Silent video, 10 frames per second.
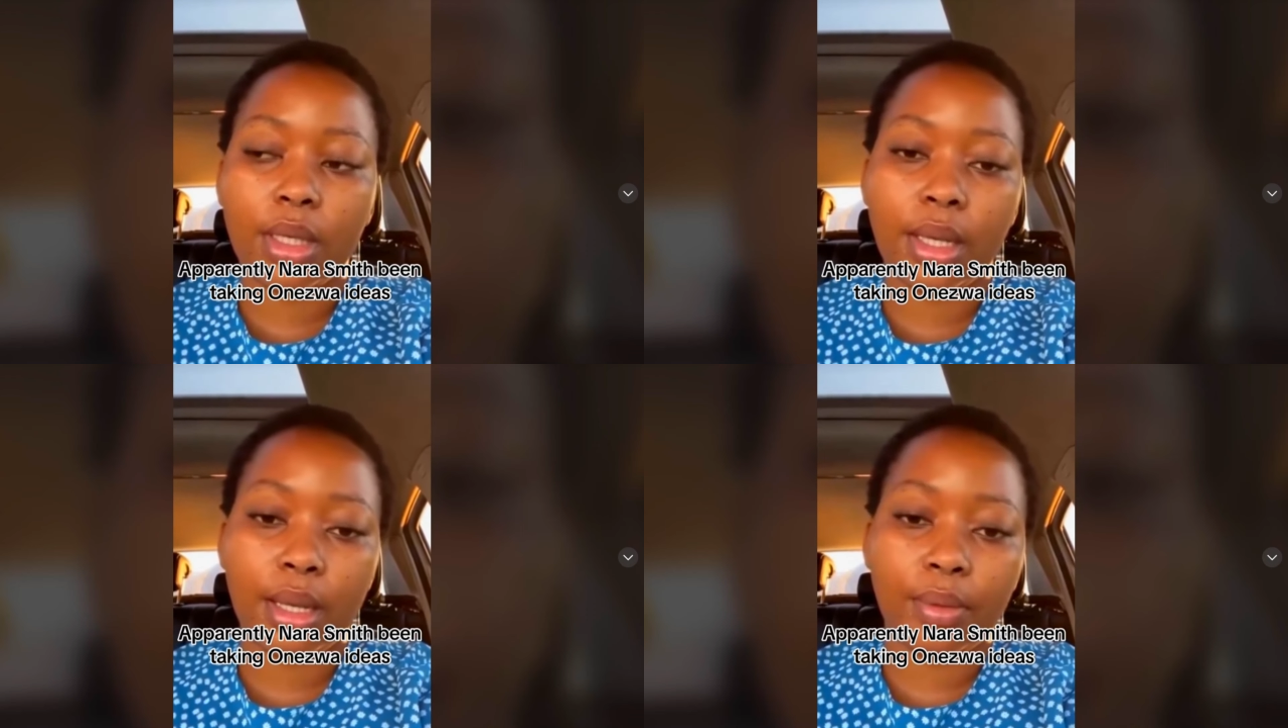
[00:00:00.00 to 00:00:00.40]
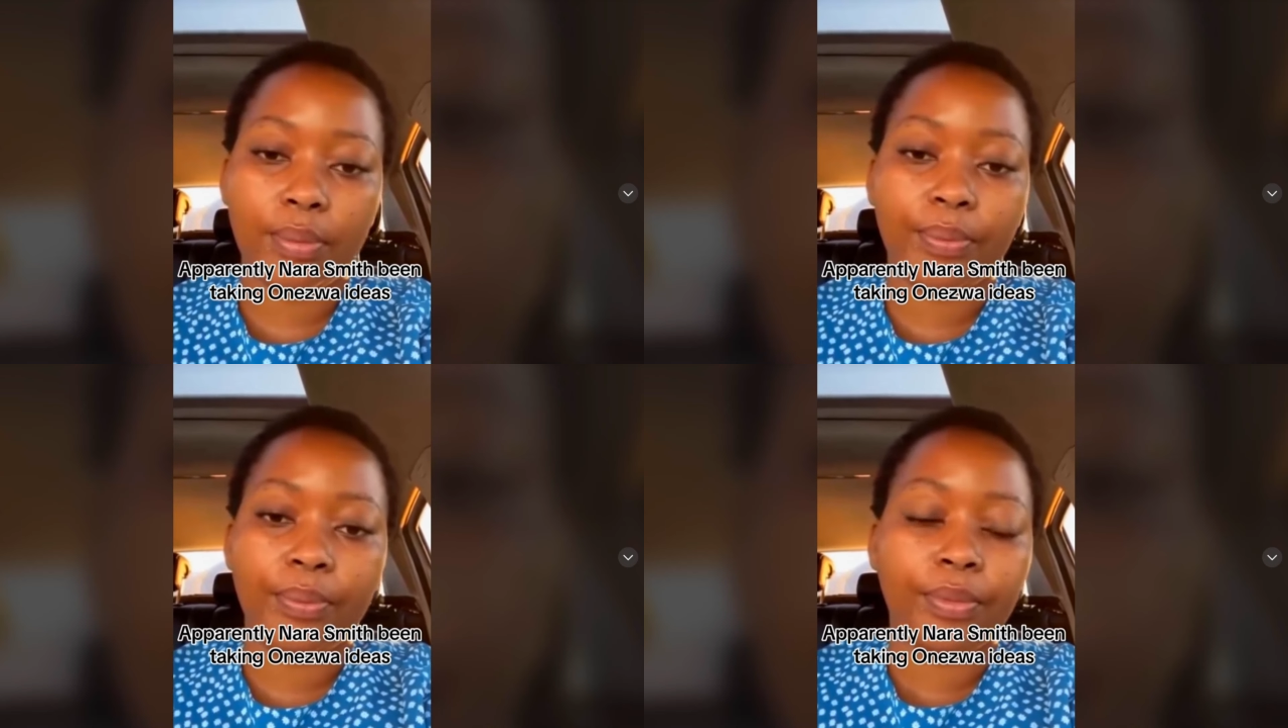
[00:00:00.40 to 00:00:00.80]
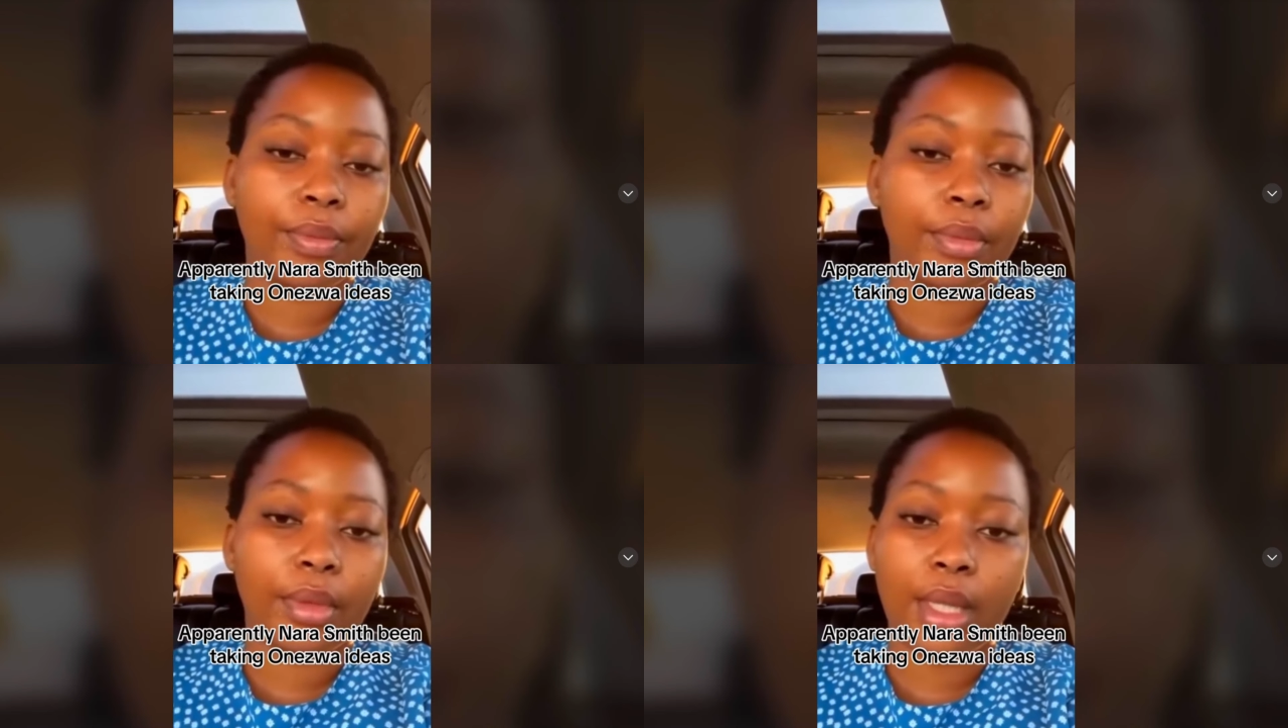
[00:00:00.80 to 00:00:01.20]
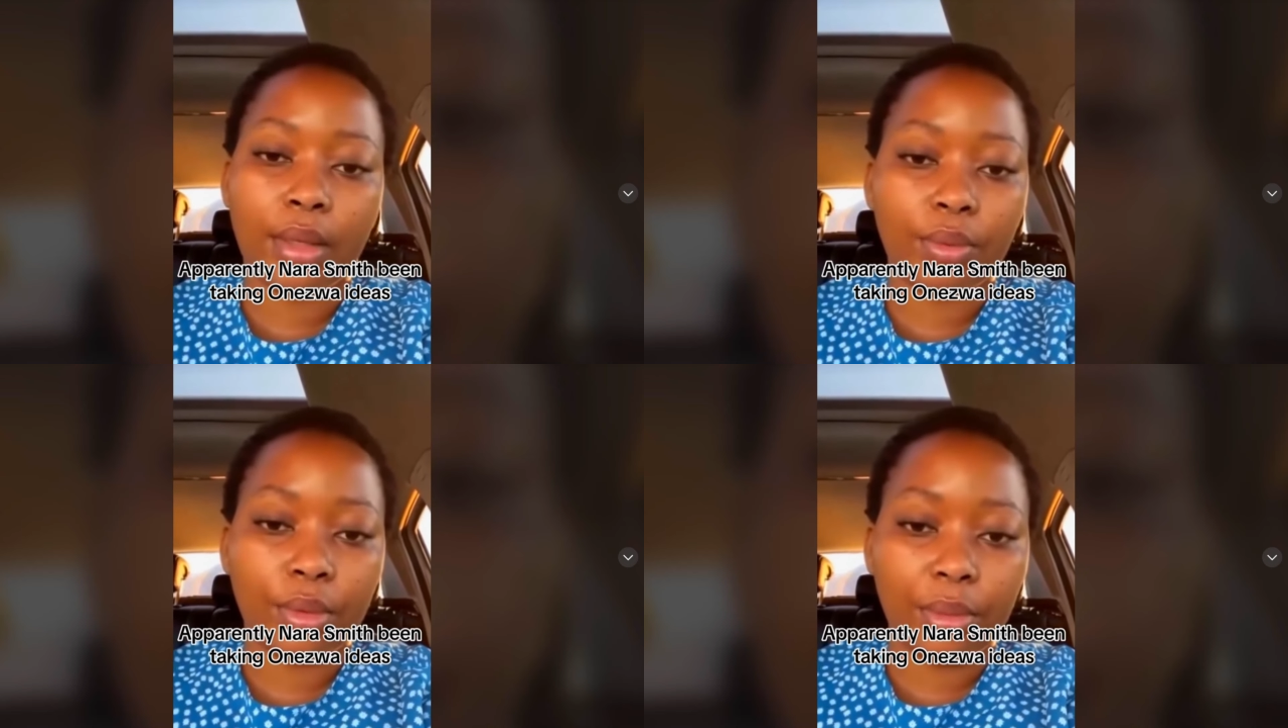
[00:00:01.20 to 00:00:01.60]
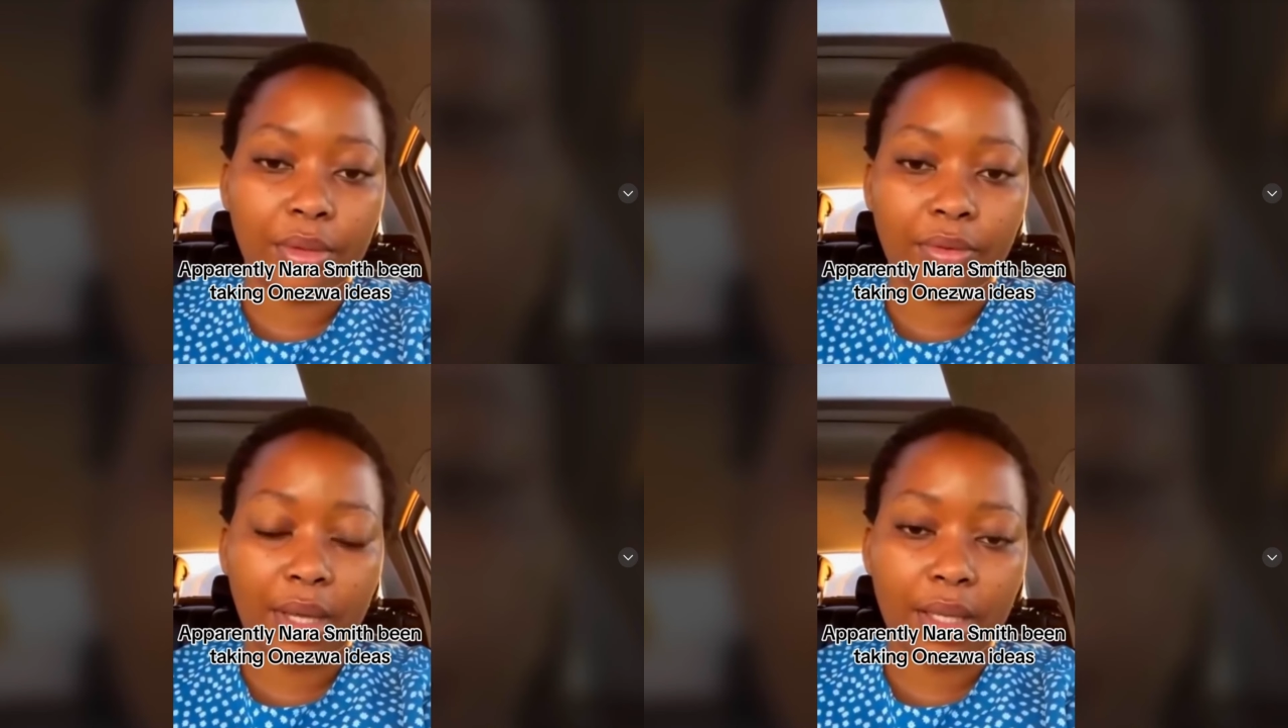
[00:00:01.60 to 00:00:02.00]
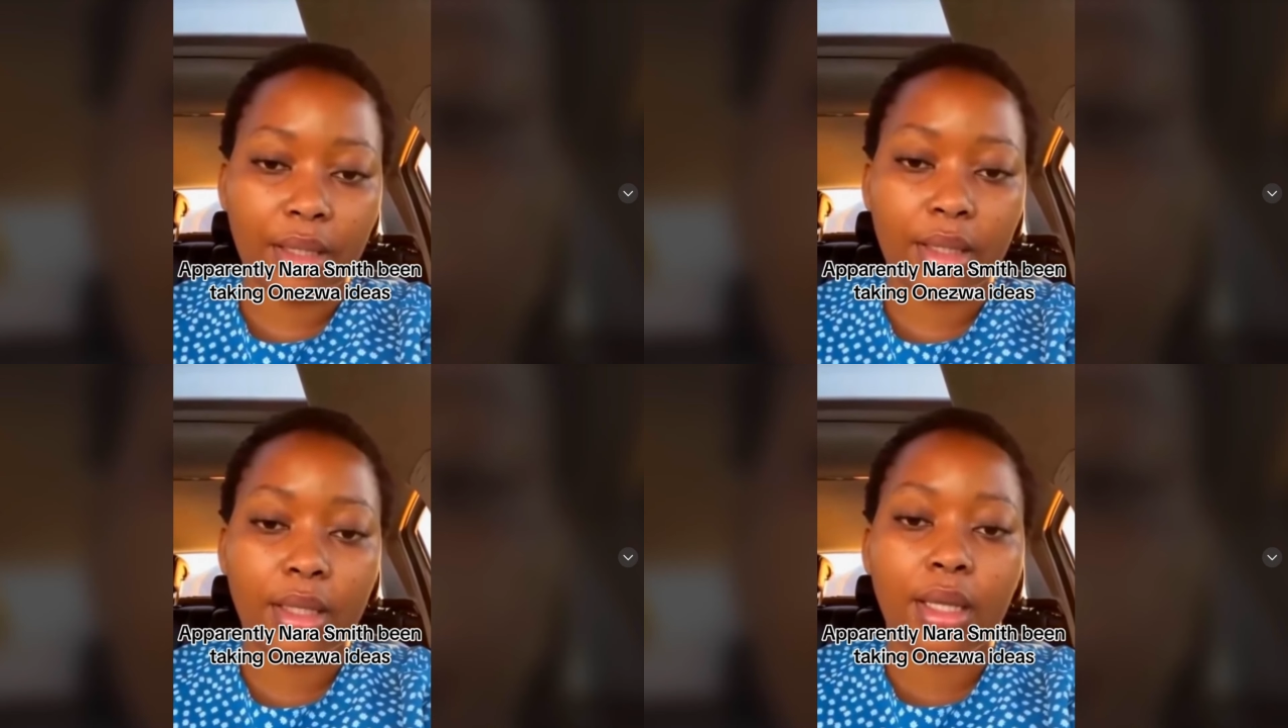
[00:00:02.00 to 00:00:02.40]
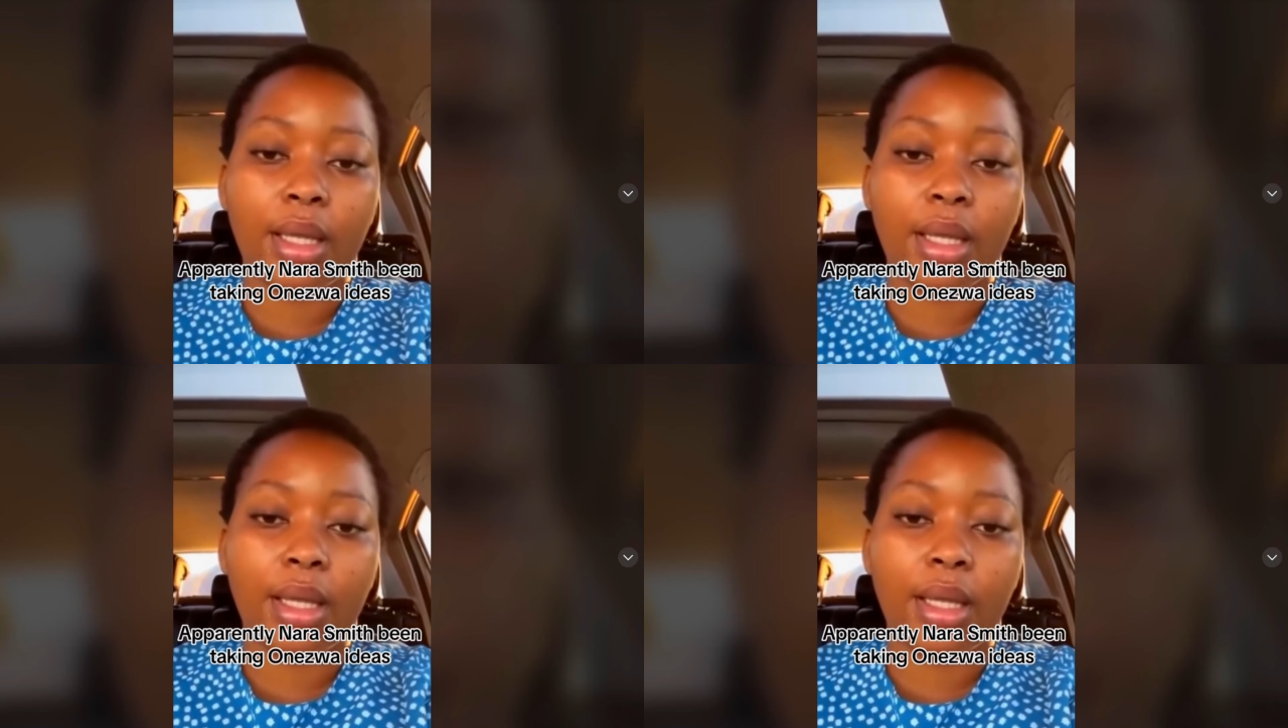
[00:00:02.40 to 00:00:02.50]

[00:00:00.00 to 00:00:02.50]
Now, that would be fine,